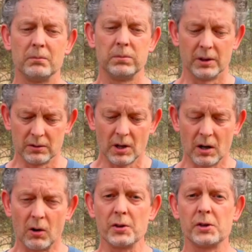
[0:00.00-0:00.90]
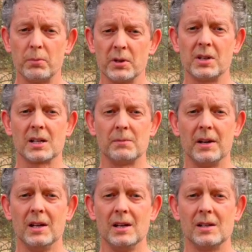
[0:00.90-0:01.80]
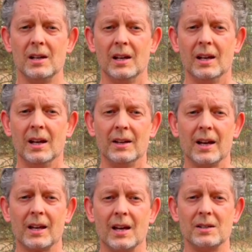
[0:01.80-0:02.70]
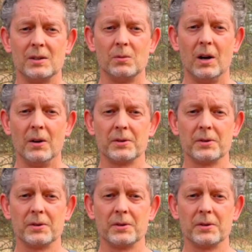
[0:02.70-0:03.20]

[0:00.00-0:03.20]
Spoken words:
but also protects my knees in that case as well.